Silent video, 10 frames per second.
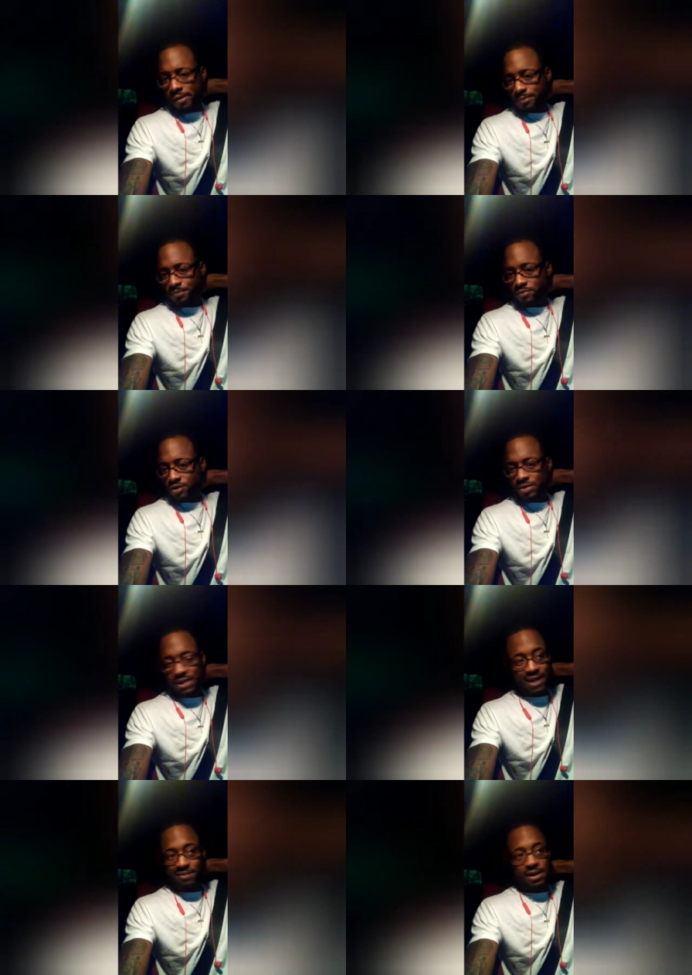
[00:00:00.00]
So it's like,
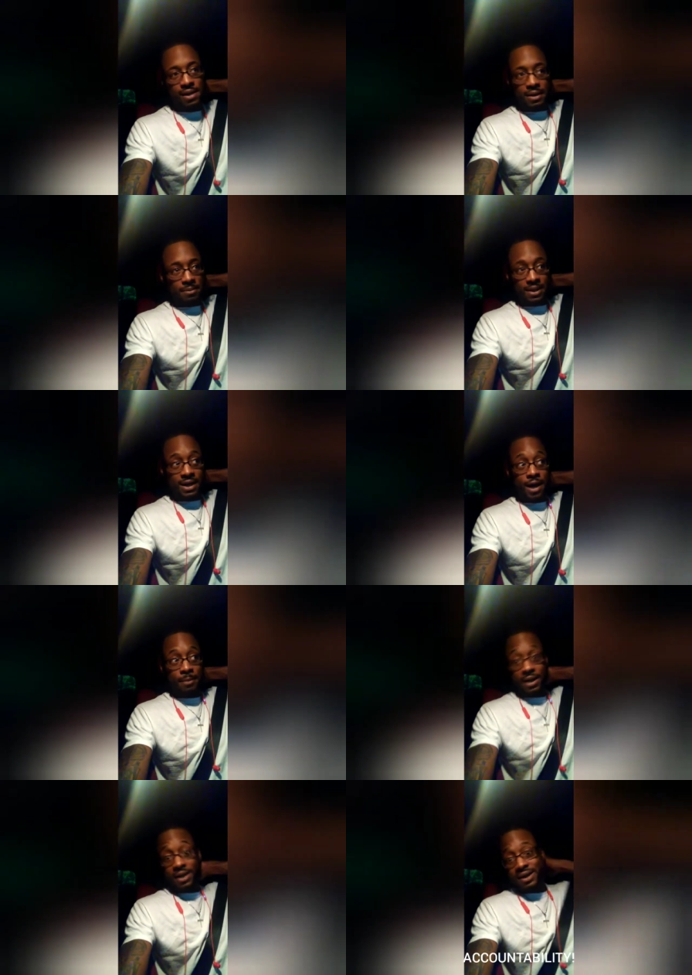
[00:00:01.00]
man, nah, man.
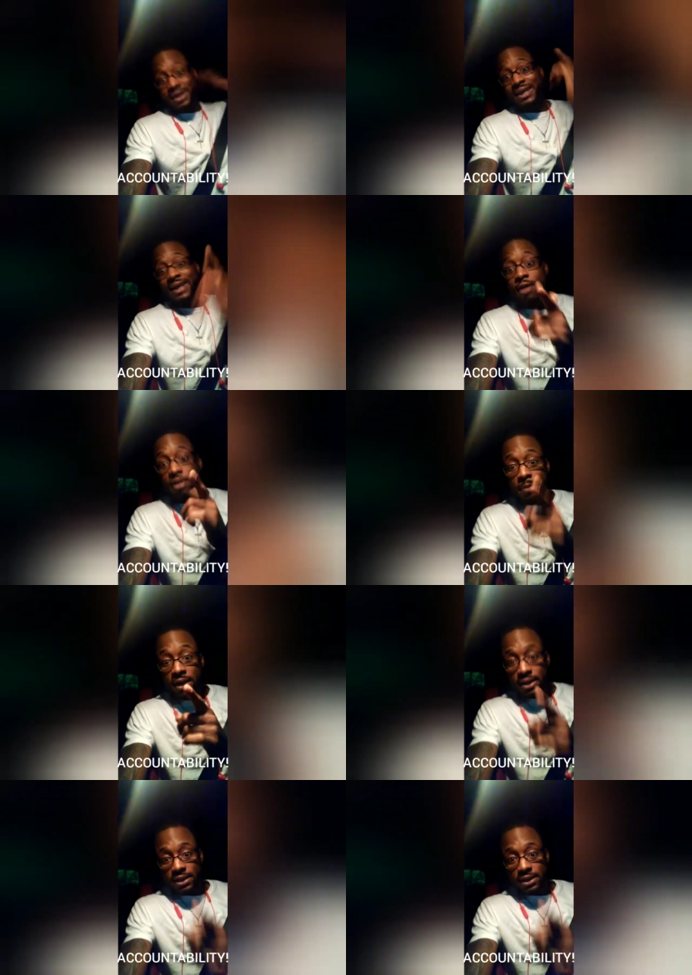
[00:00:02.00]
Accountability.